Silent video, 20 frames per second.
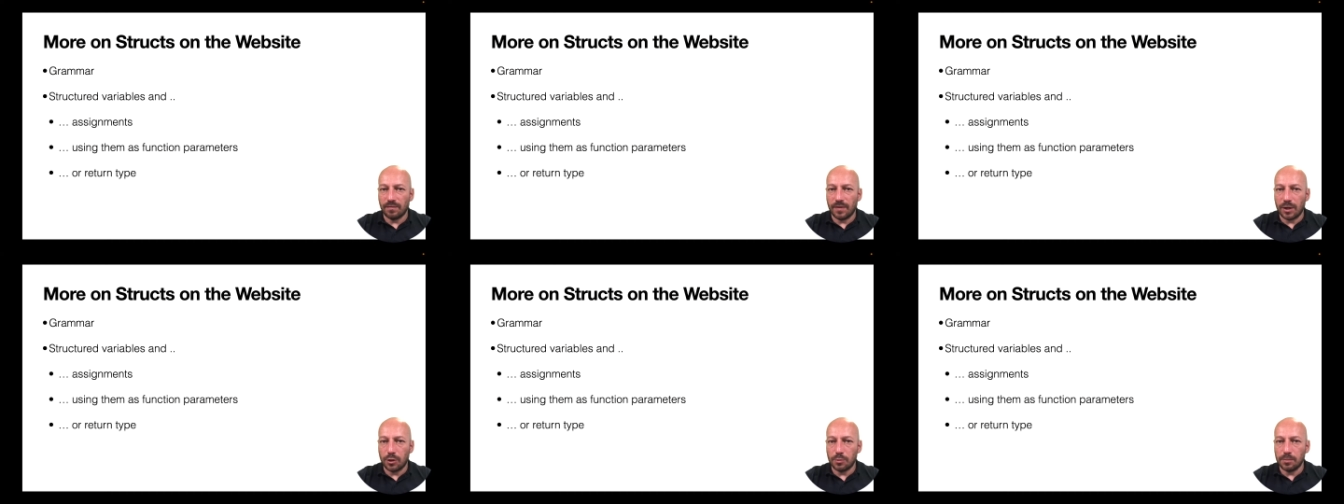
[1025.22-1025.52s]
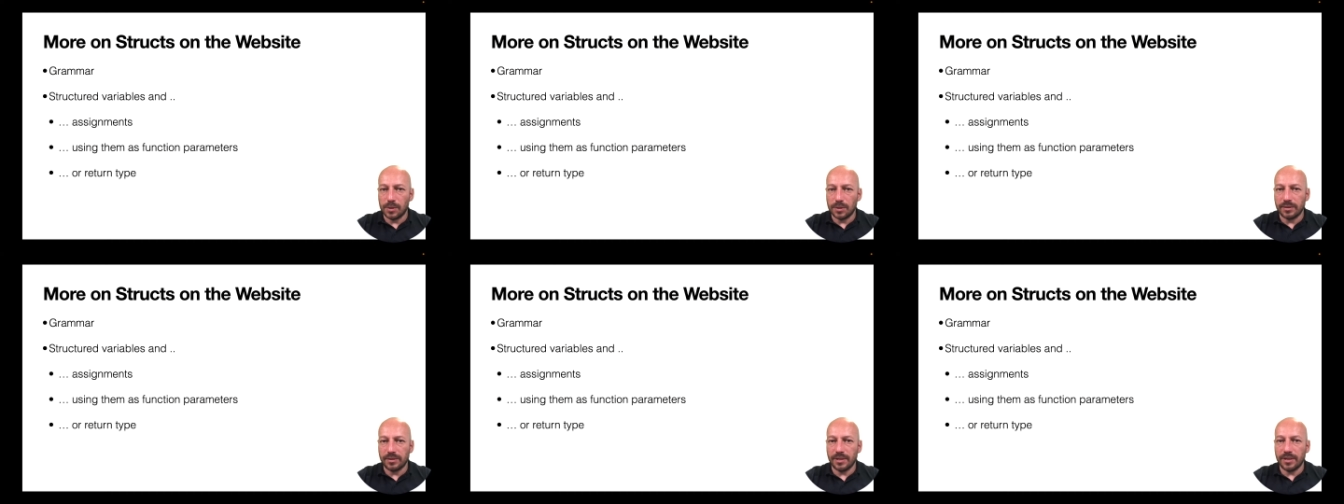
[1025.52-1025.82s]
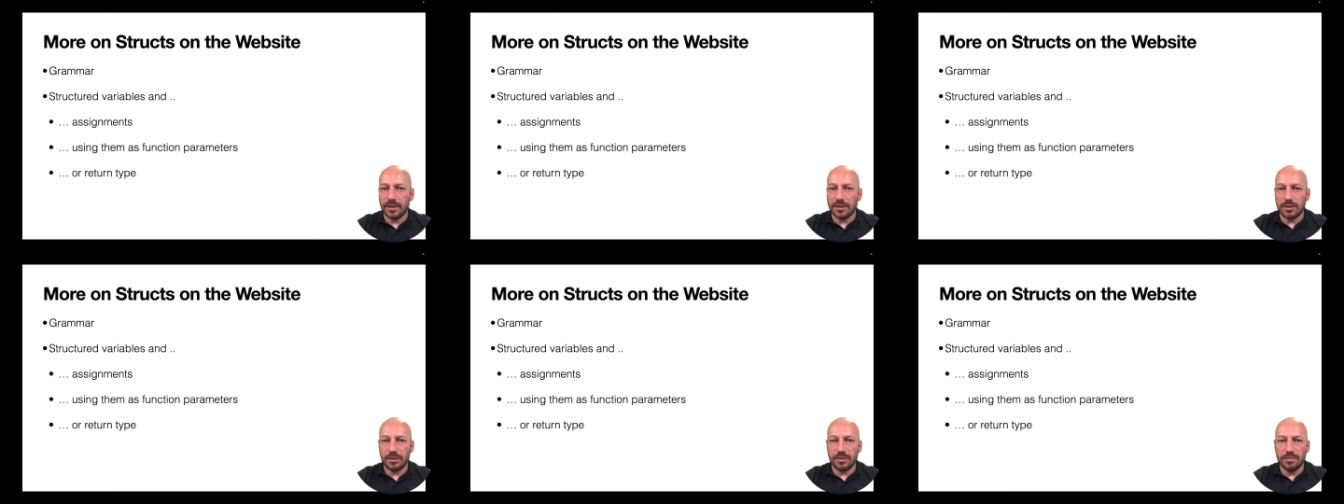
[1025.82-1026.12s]
variables
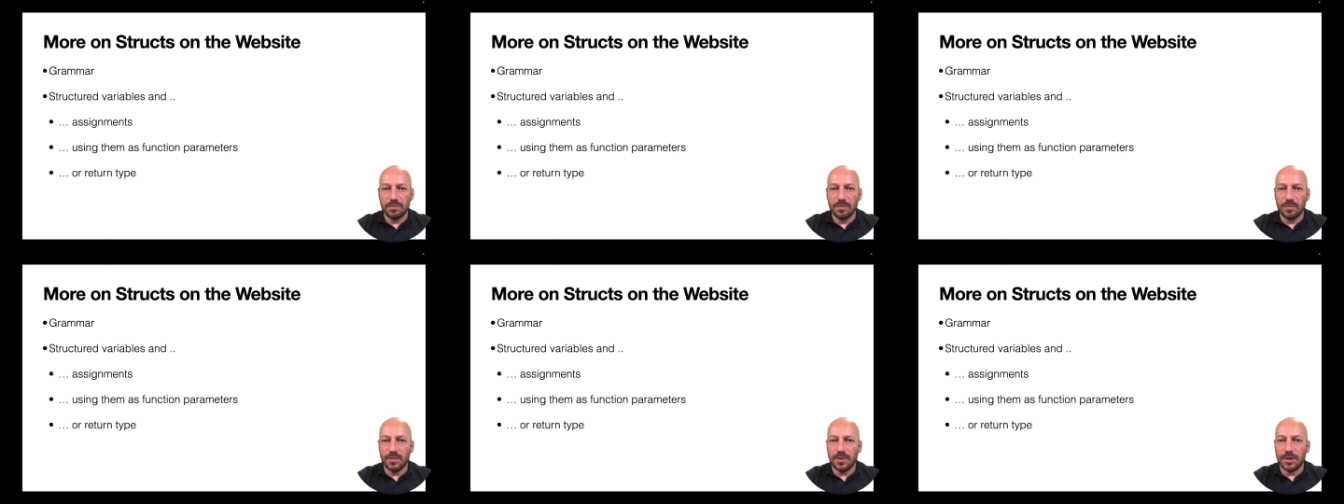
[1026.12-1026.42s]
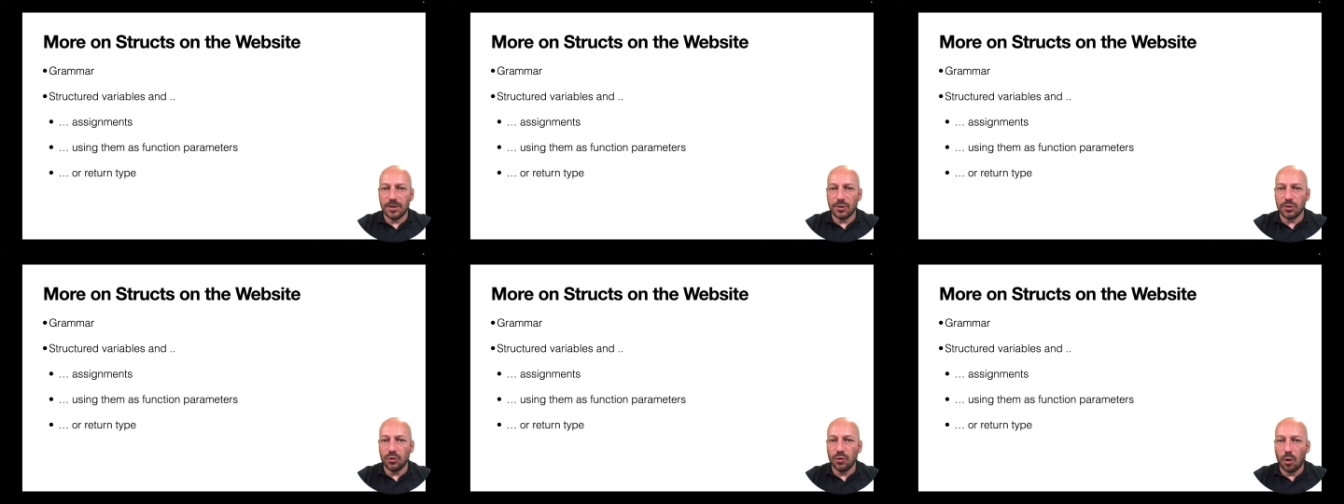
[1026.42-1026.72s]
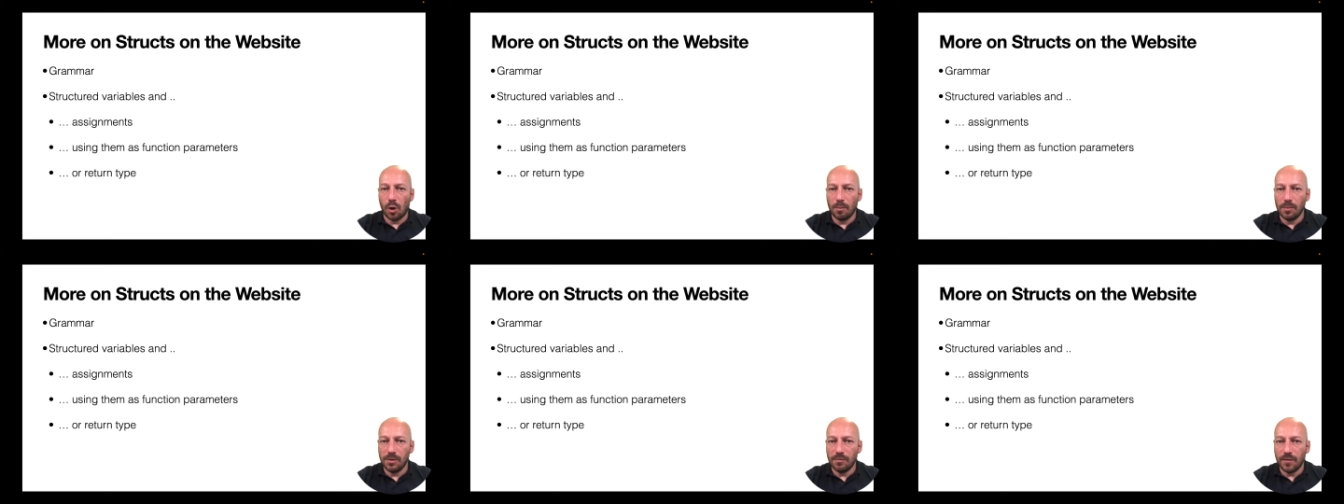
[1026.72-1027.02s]
as these
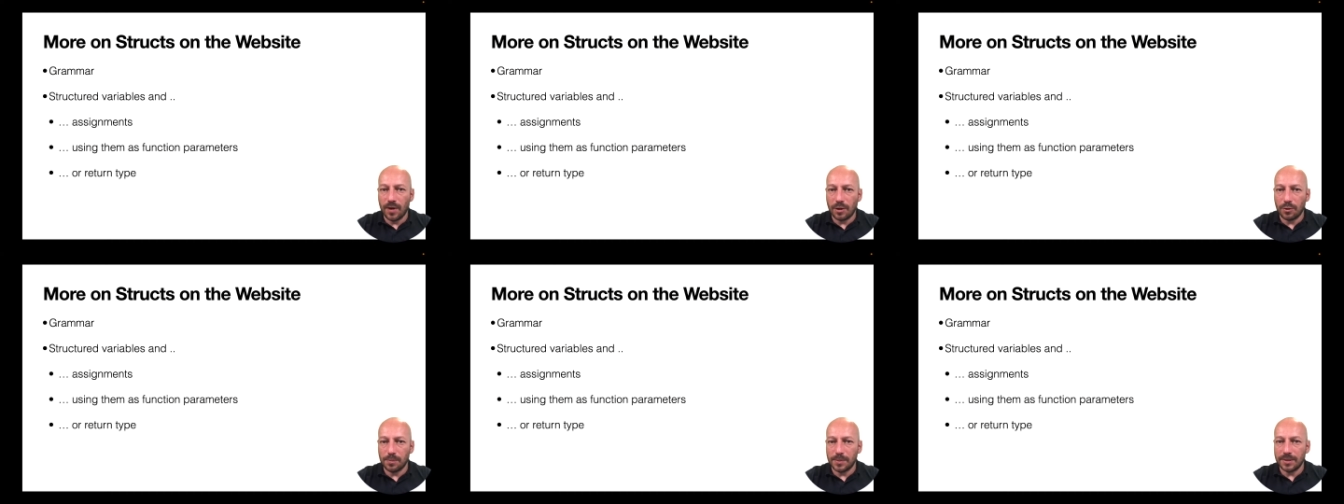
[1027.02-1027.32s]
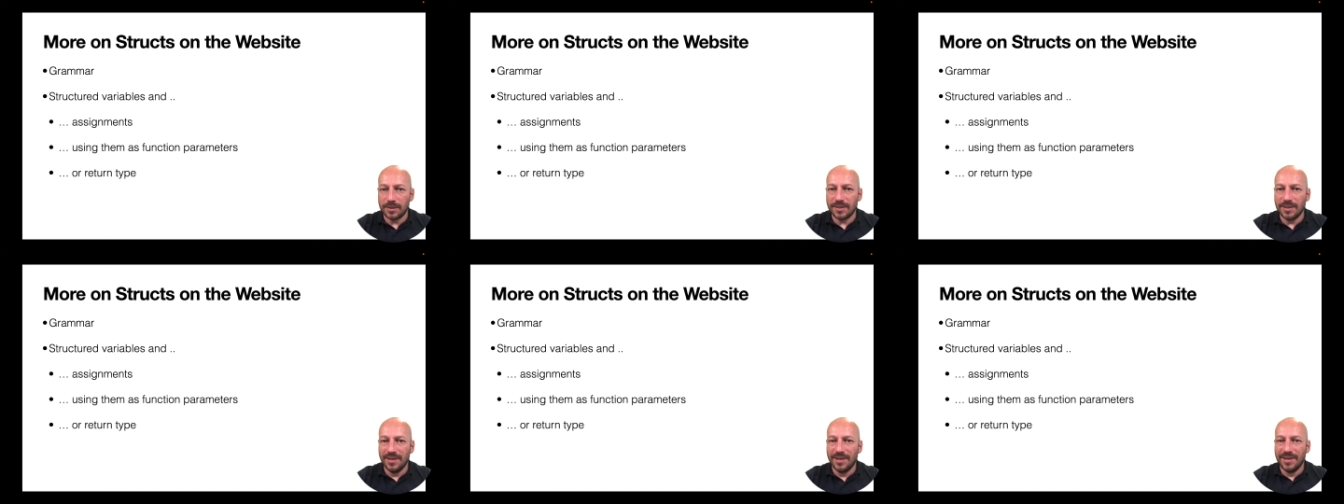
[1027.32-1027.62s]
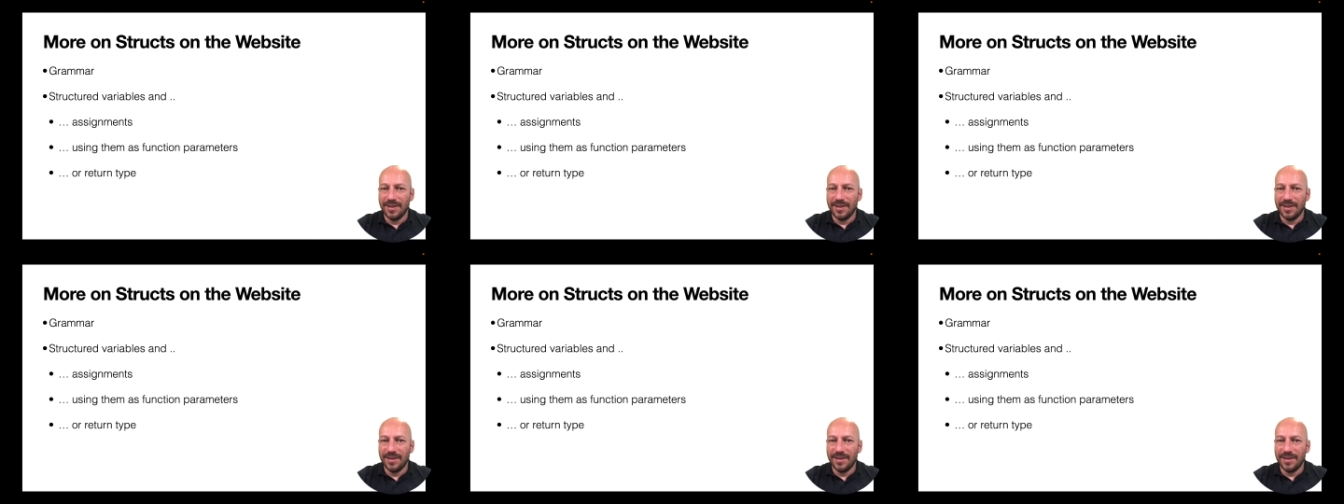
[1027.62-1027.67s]
normal variables.